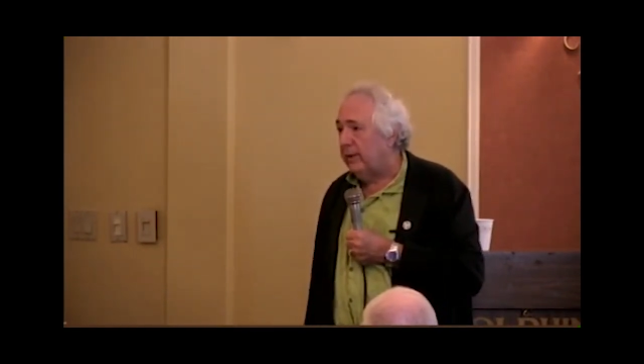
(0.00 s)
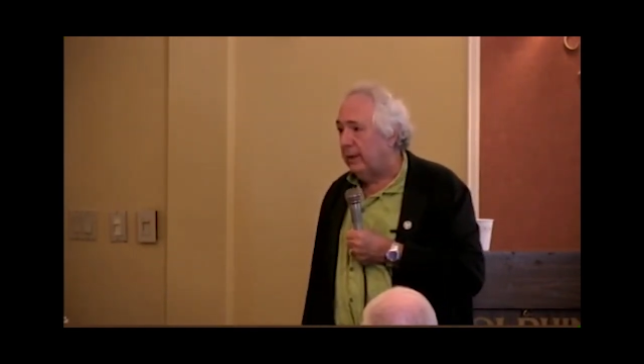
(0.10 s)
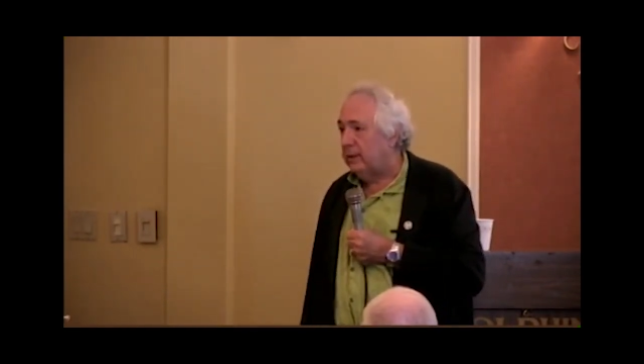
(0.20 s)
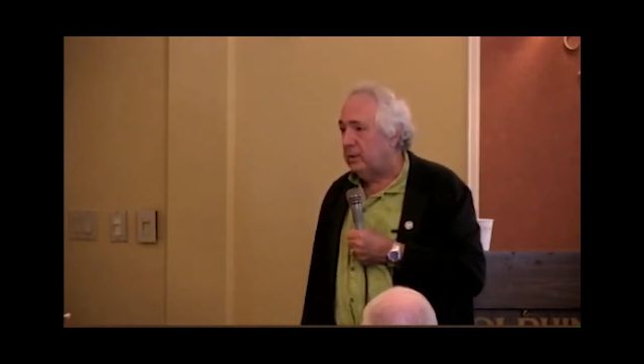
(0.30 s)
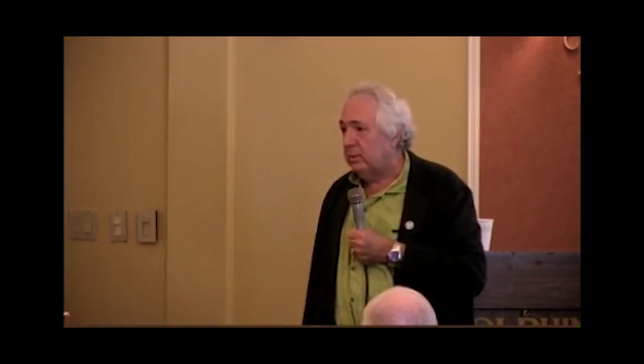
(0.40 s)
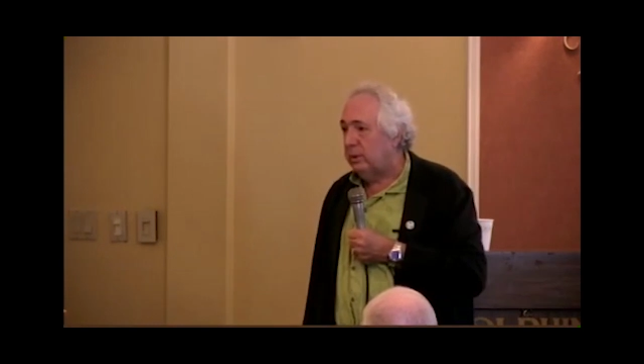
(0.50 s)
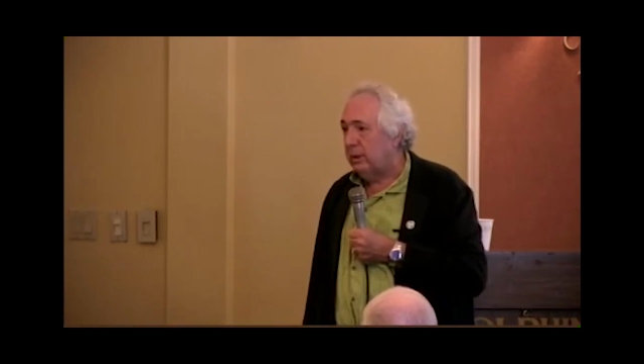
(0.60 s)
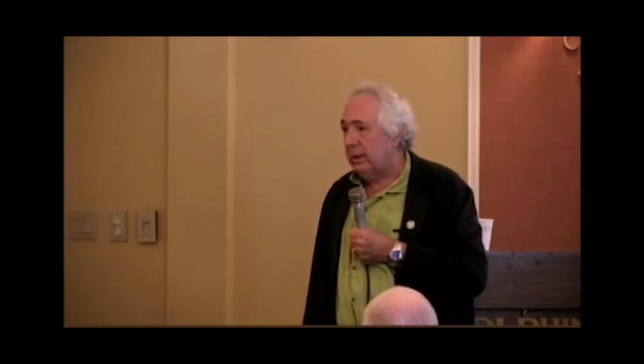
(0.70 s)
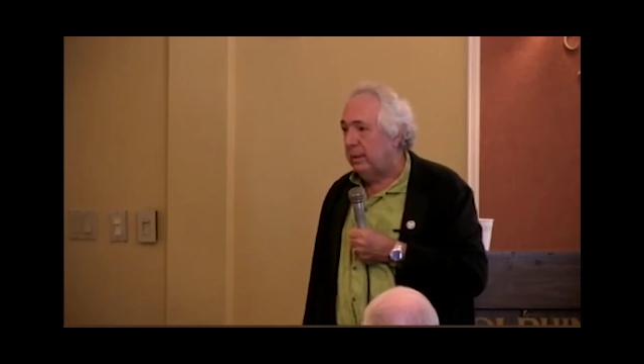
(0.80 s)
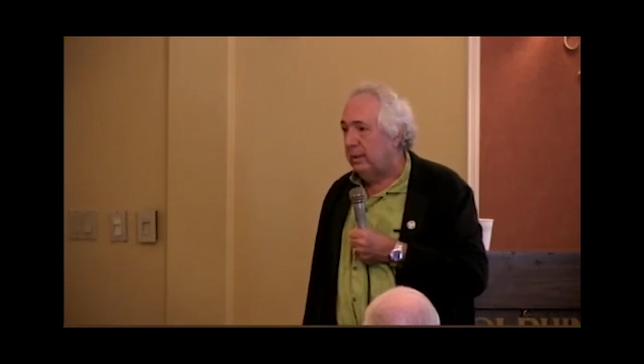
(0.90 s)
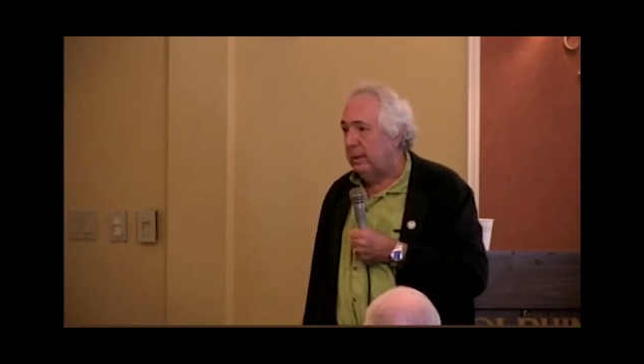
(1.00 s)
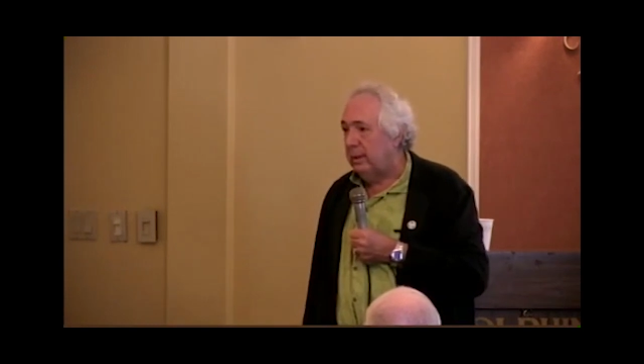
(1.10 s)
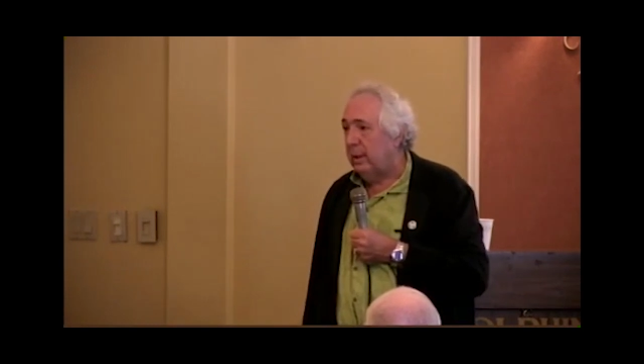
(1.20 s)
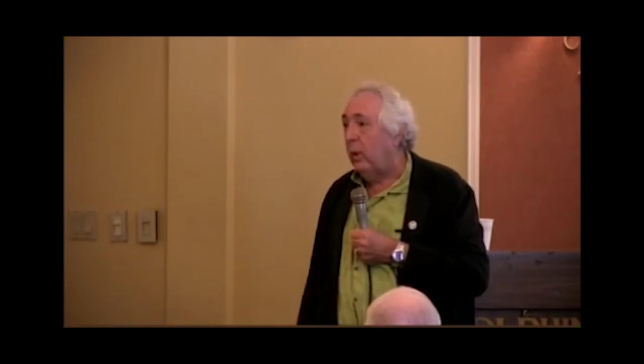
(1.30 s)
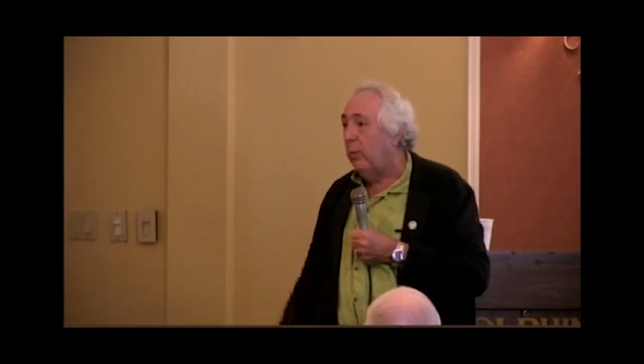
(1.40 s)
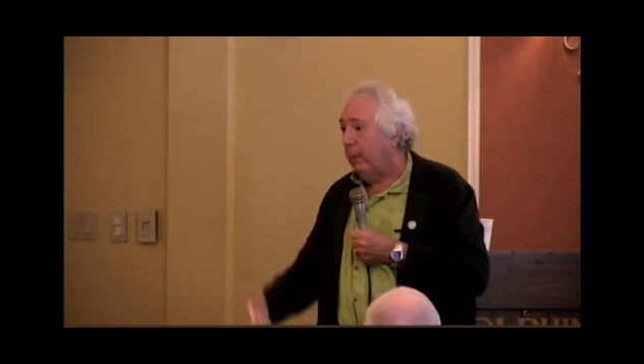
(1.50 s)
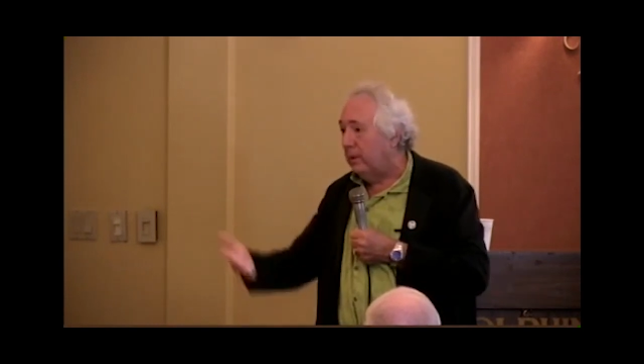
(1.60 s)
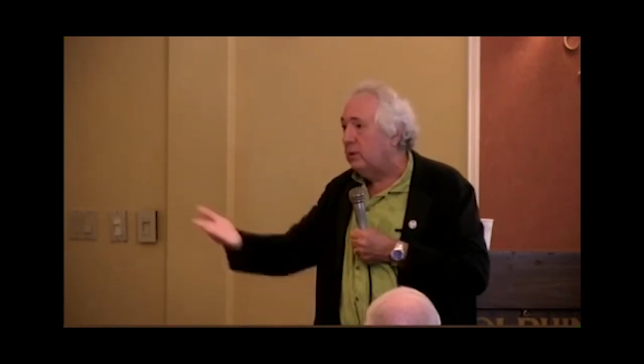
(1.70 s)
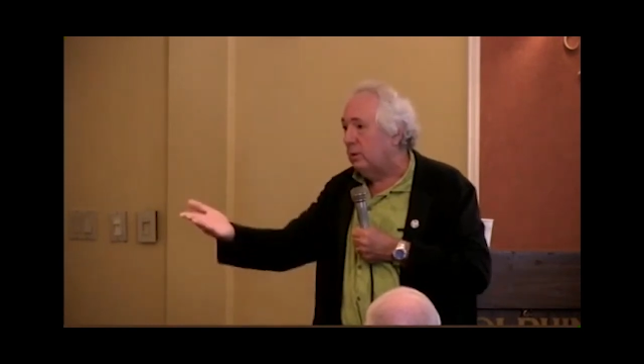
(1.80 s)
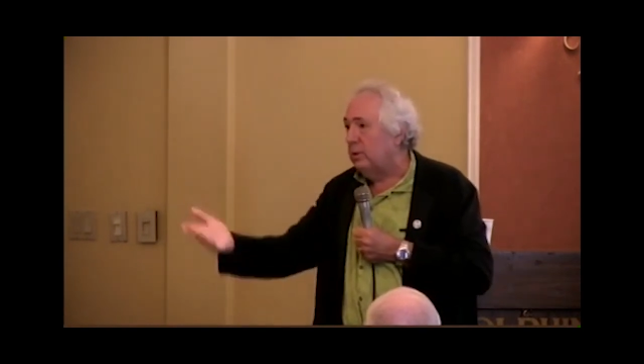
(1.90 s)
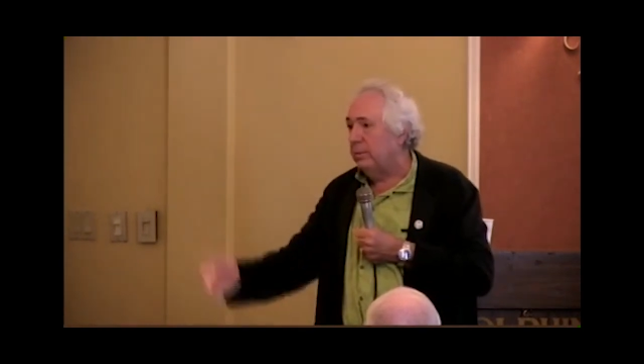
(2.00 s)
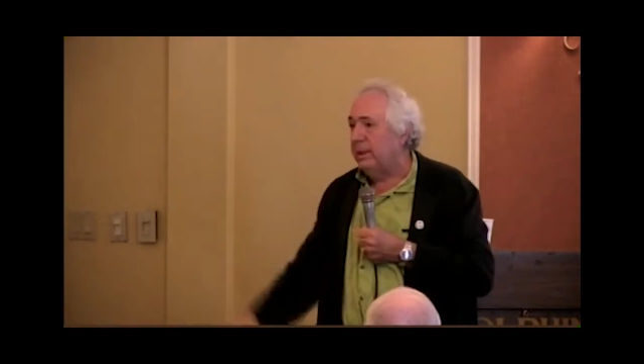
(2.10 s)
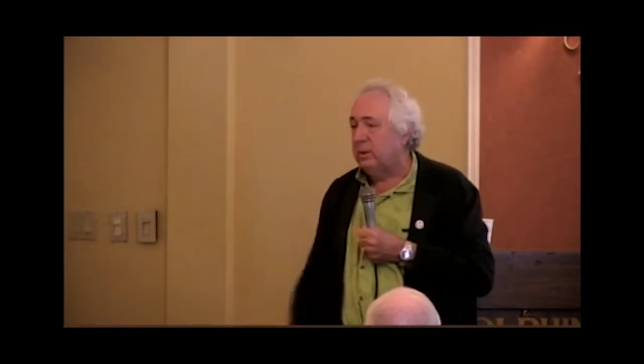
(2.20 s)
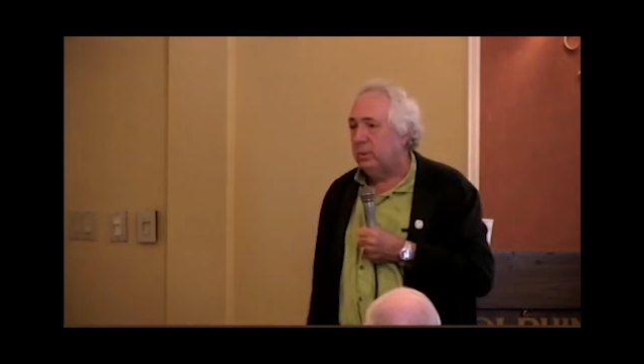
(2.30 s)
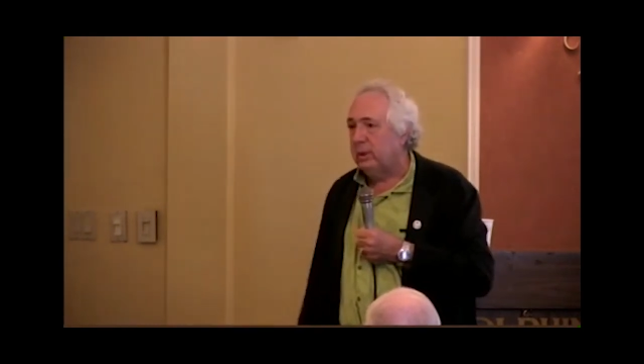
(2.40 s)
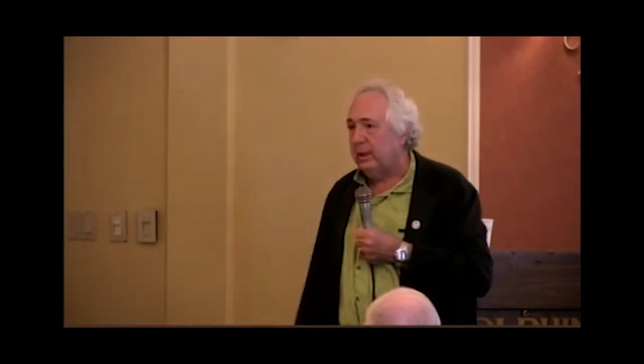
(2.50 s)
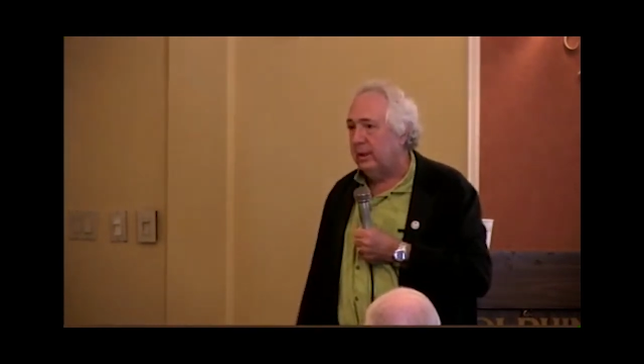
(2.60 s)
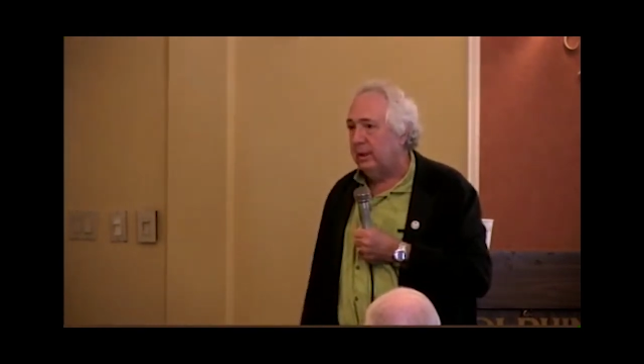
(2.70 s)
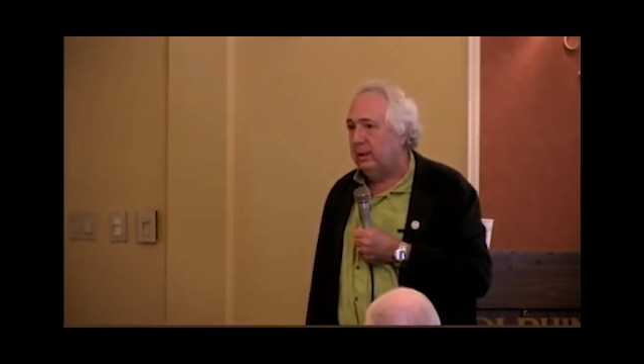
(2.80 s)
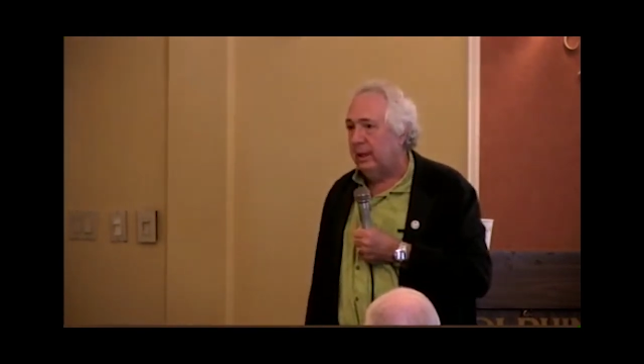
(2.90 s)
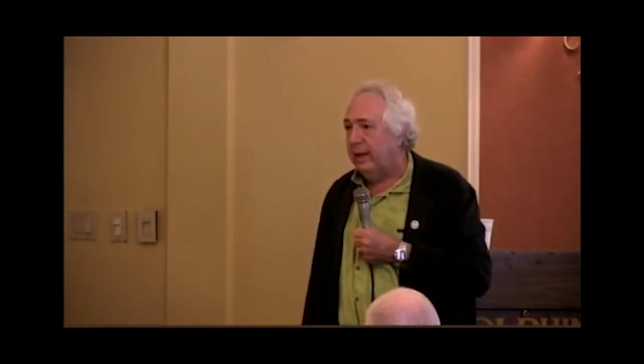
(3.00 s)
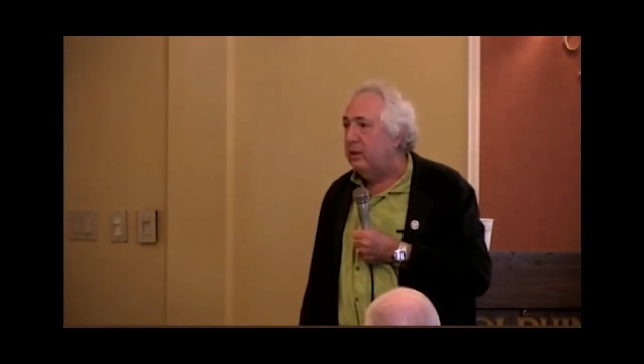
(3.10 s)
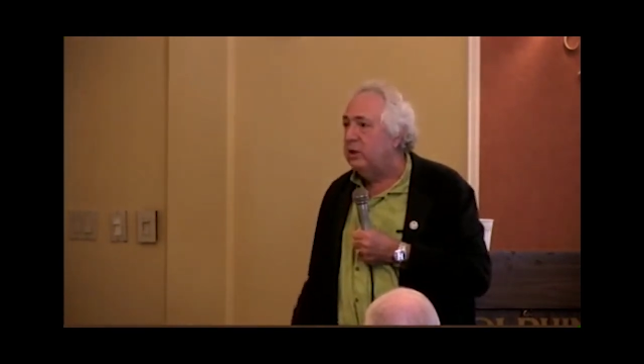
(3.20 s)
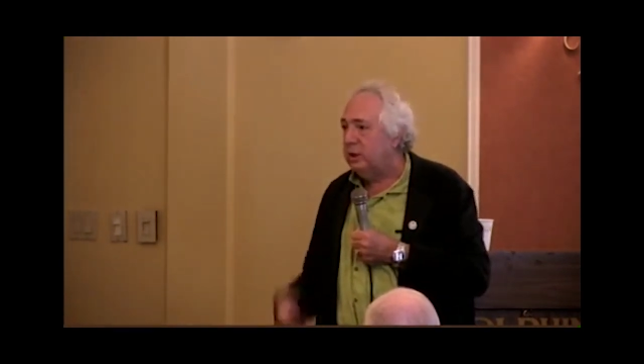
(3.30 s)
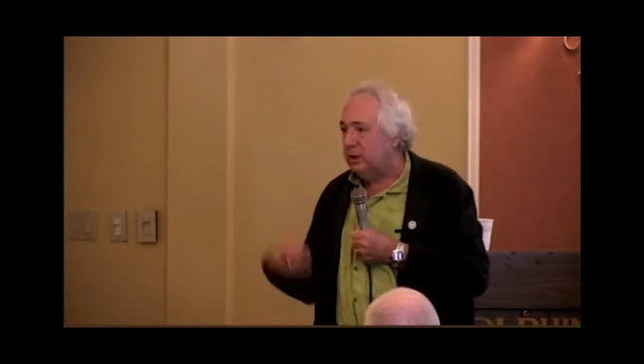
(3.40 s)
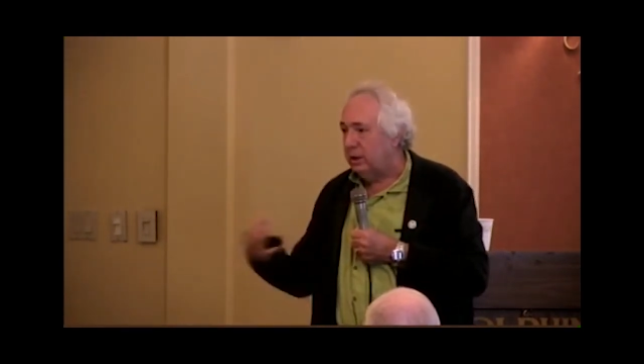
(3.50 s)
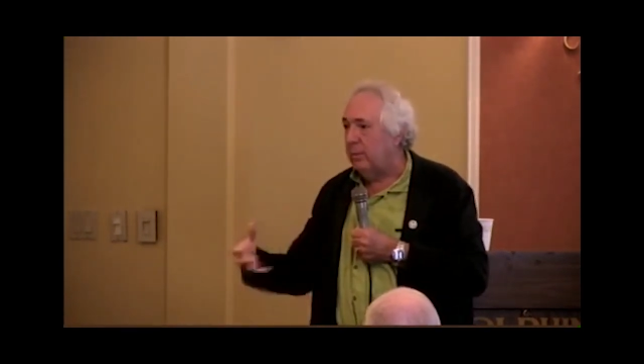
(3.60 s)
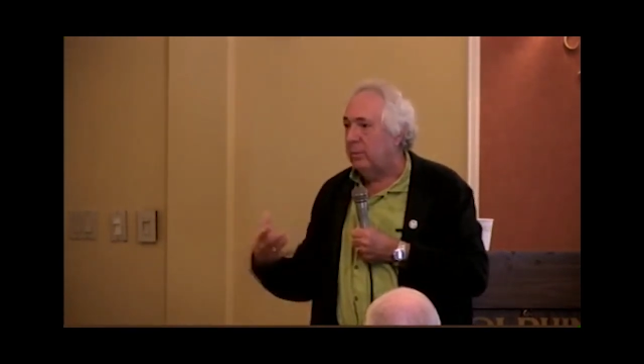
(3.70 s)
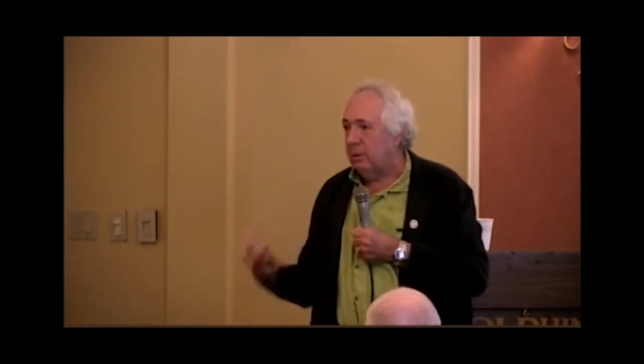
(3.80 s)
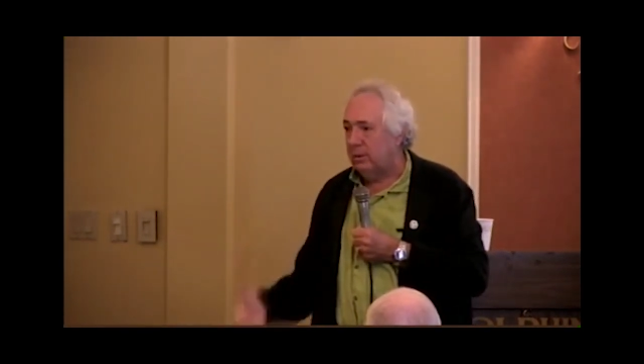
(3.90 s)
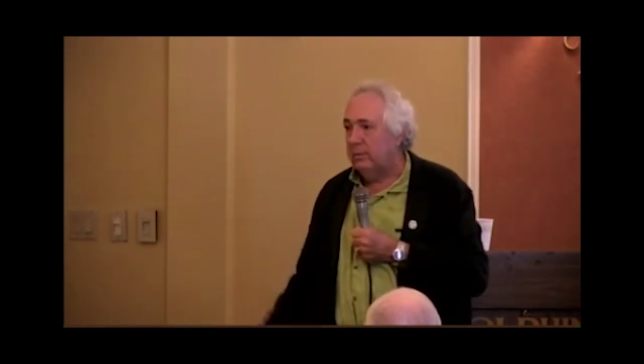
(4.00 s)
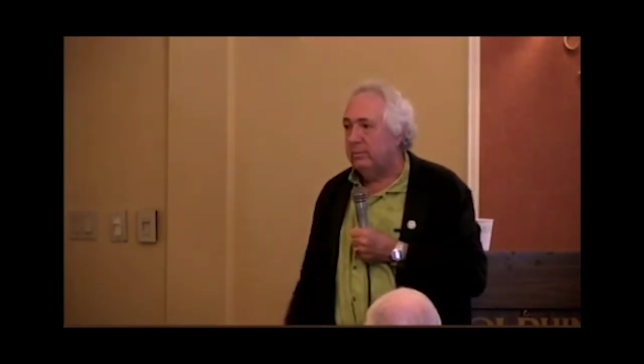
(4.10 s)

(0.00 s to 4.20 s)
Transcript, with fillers: I think it's really, or muscle, but it's really the, the energy to the nerve.